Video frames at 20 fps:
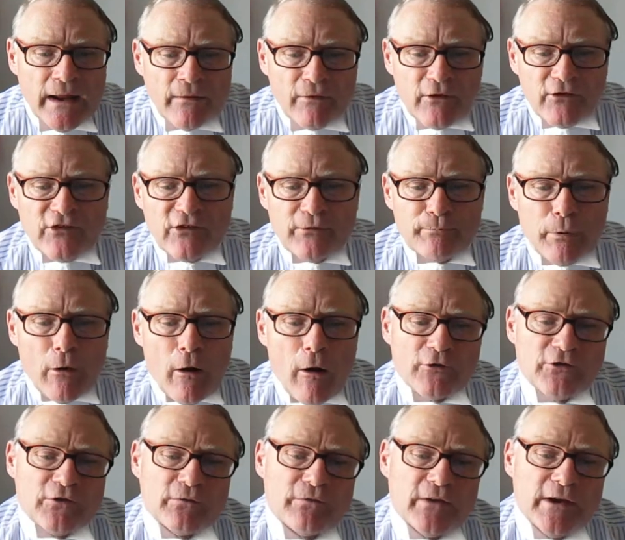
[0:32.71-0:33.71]
This is
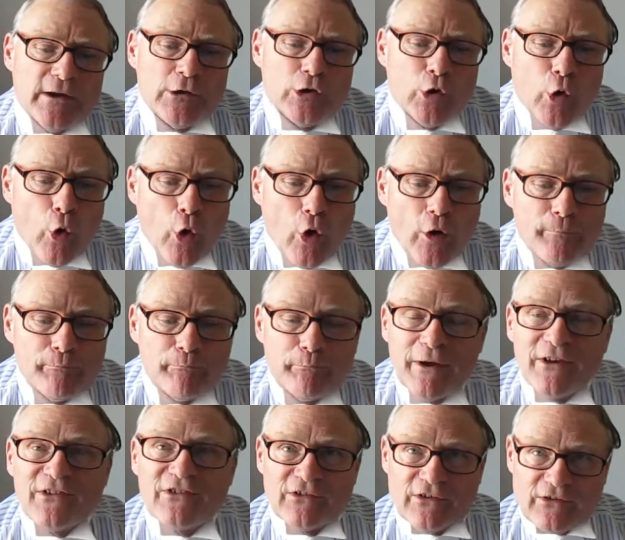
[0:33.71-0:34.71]
part of the Law and
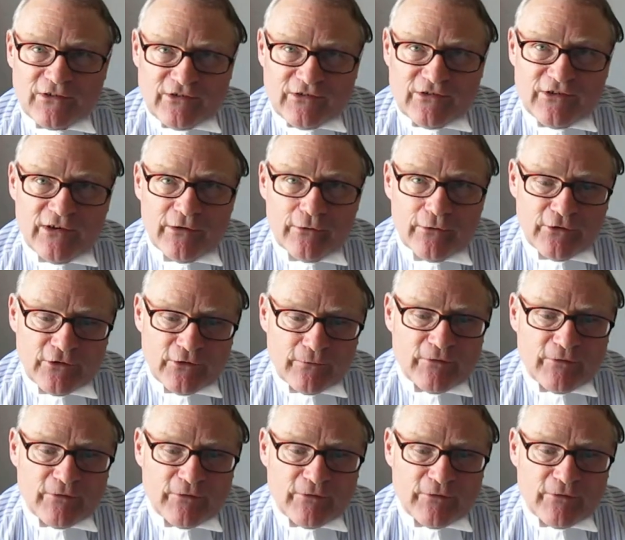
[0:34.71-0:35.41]
Business series